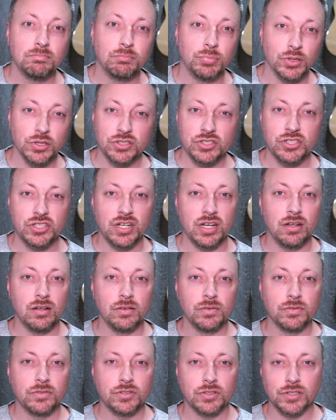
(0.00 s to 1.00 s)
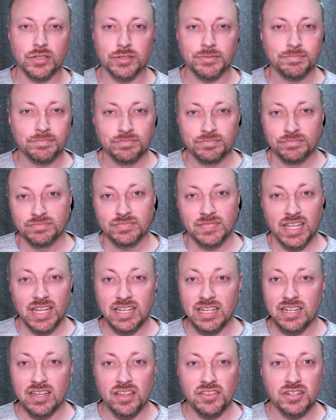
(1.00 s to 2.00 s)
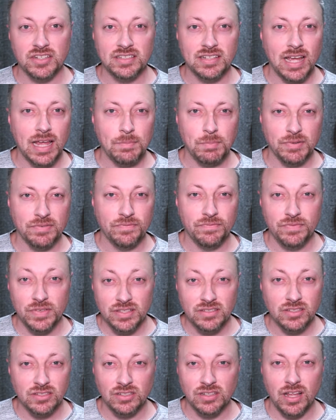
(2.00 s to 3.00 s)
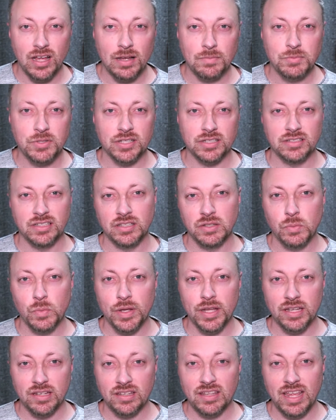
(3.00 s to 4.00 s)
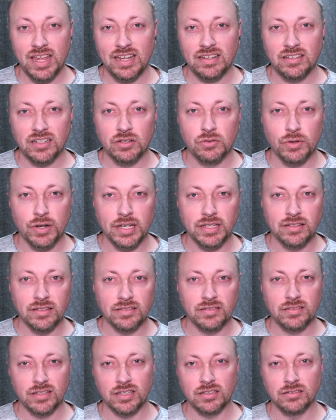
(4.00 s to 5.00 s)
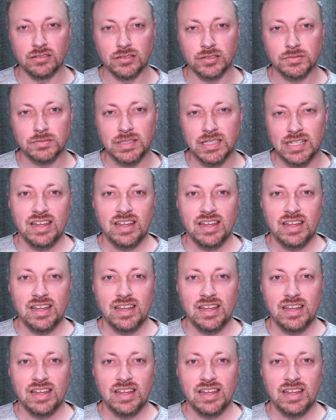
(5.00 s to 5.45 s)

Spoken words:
bookshelves, or any other type of physical object in the way can degrade the signal,